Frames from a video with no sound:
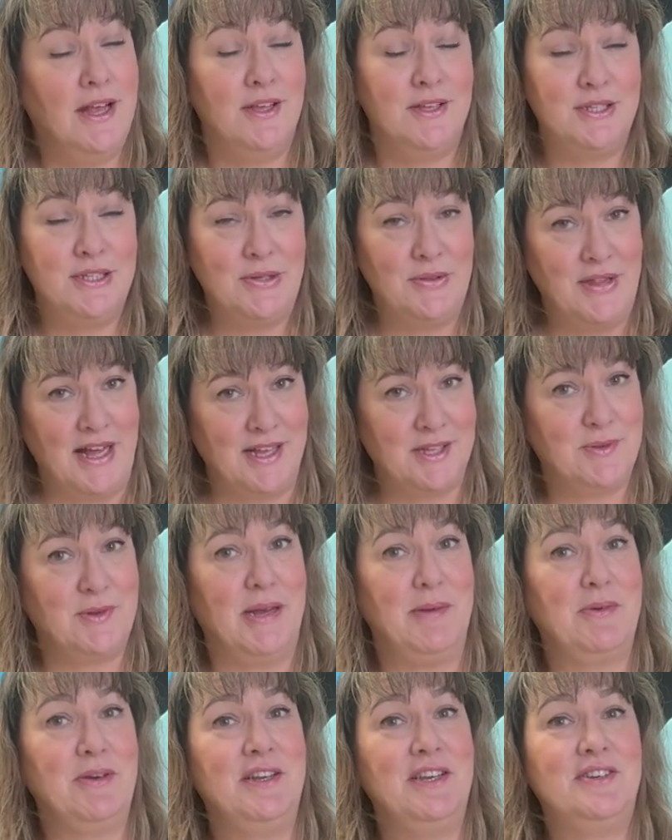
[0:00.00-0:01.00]
So that's what
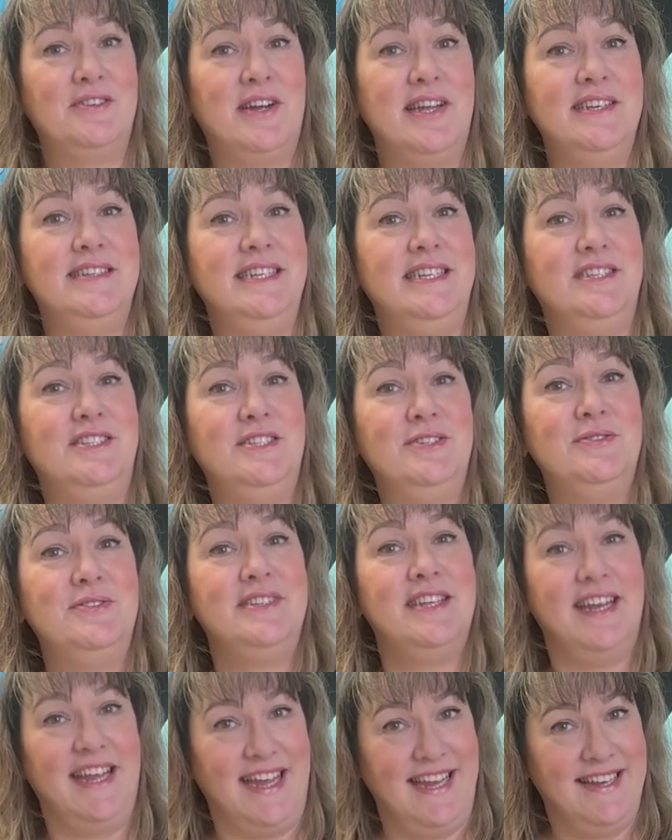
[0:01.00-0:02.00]
I'm going to try and teach you
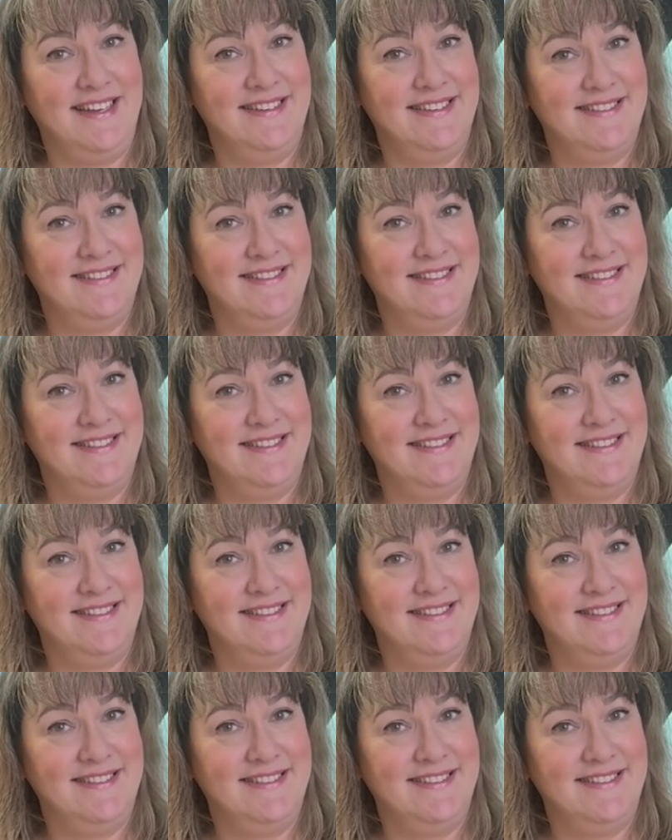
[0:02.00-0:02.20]
today.